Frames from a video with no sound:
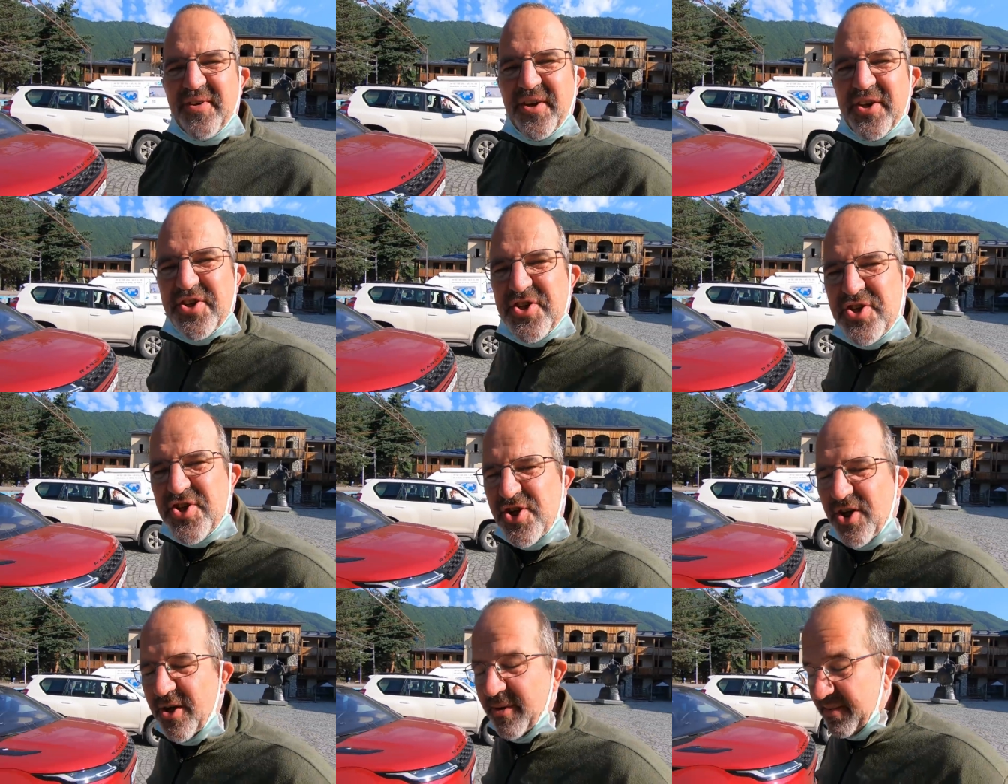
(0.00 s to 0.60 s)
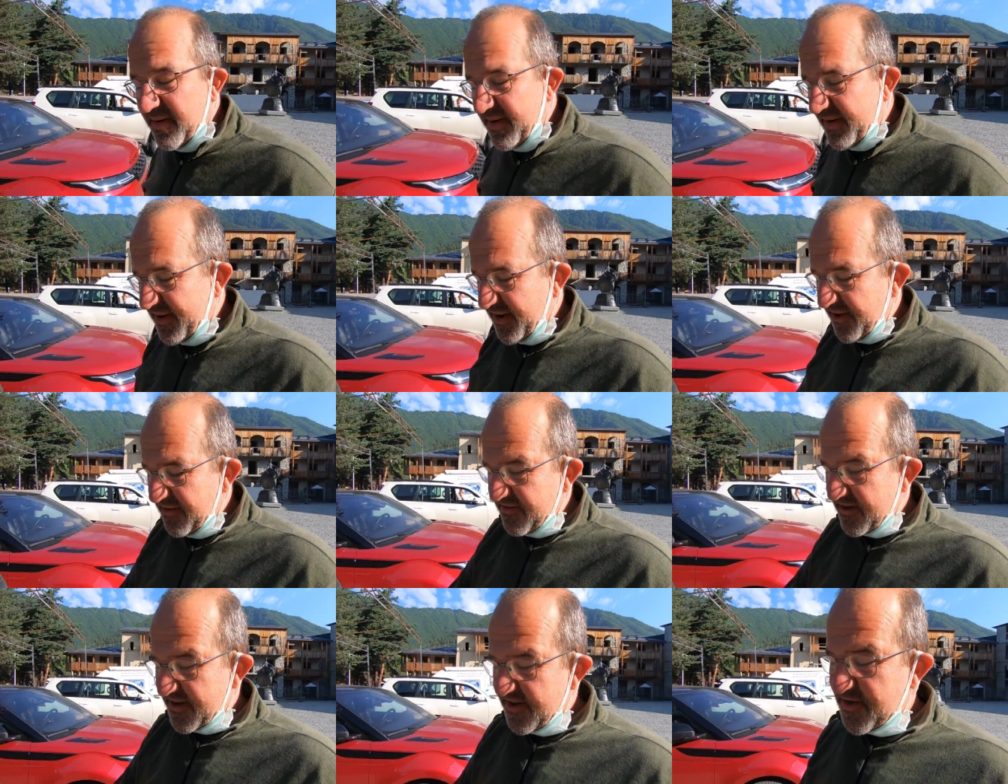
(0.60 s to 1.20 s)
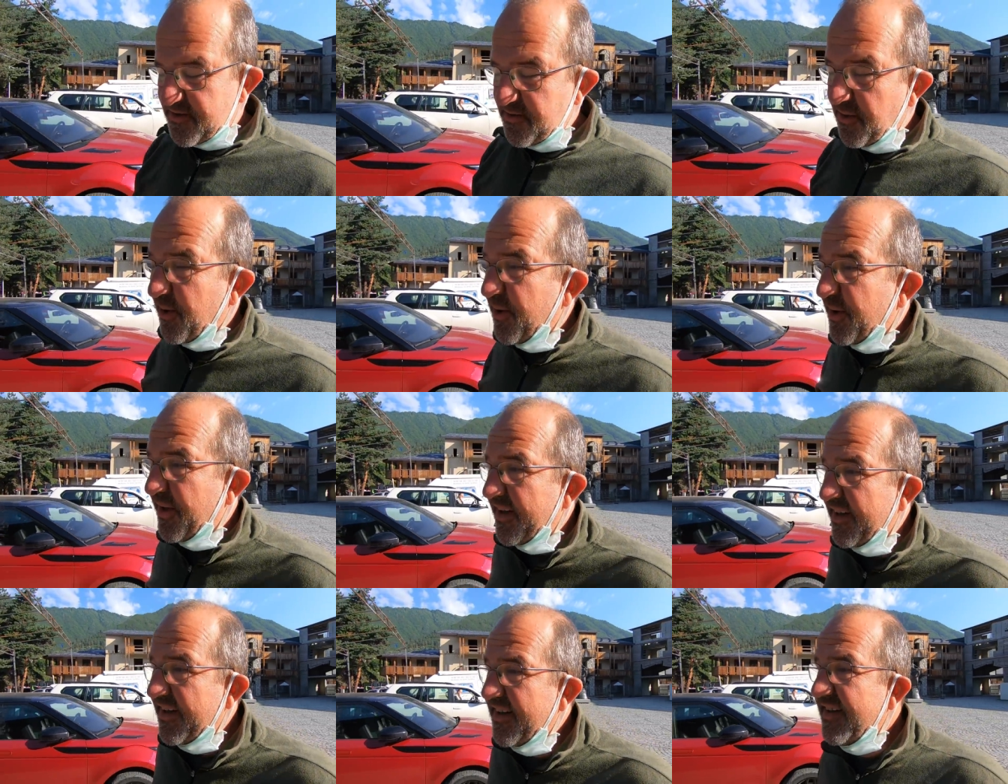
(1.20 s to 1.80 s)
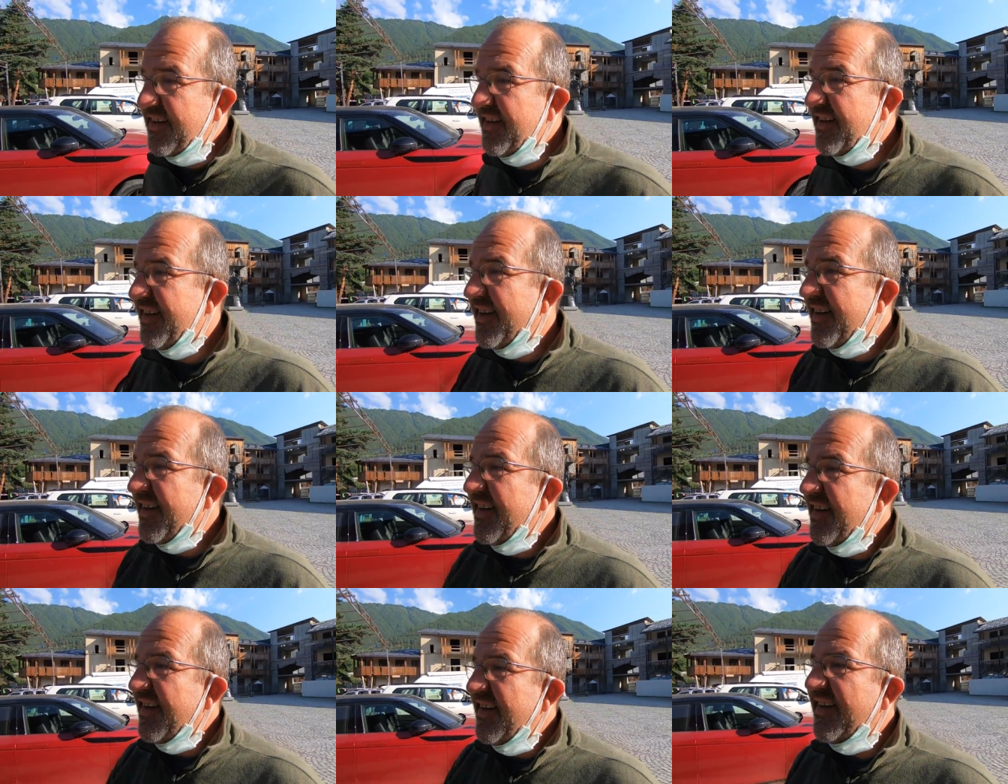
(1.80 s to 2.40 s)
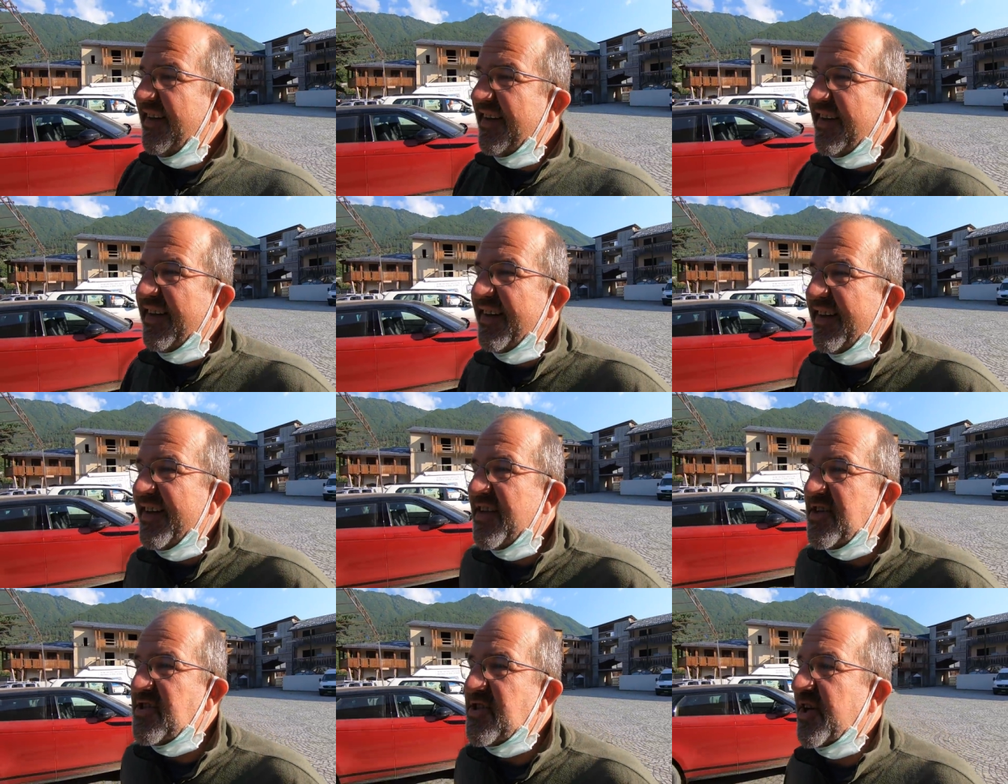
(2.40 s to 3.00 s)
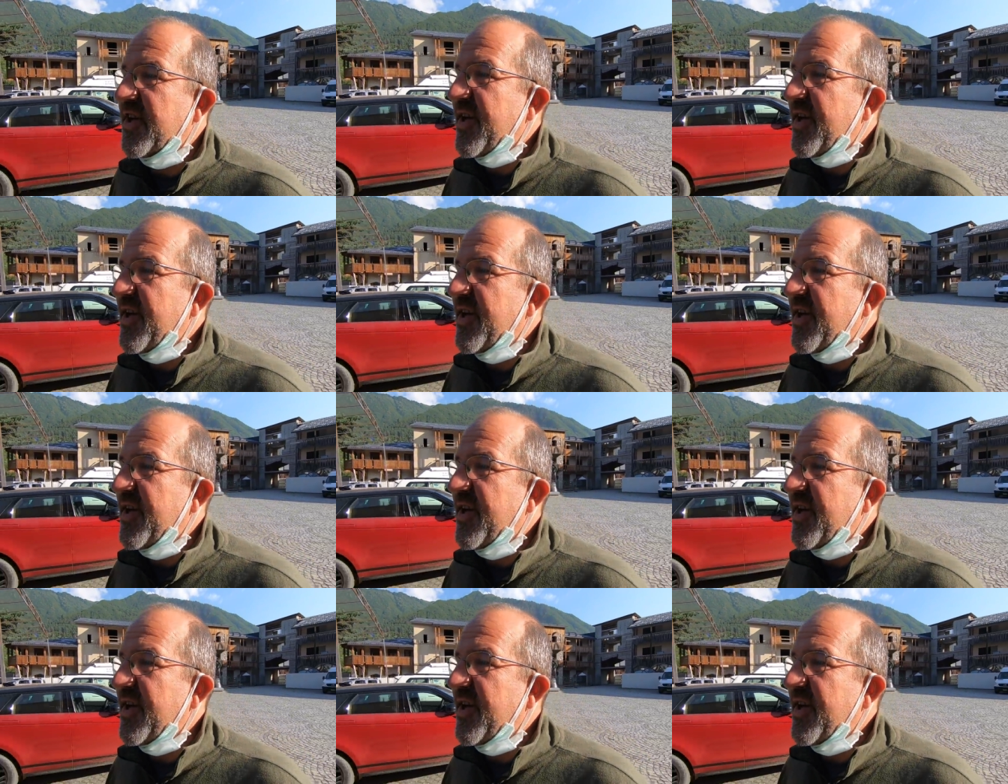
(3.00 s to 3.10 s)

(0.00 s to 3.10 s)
first job of this morning is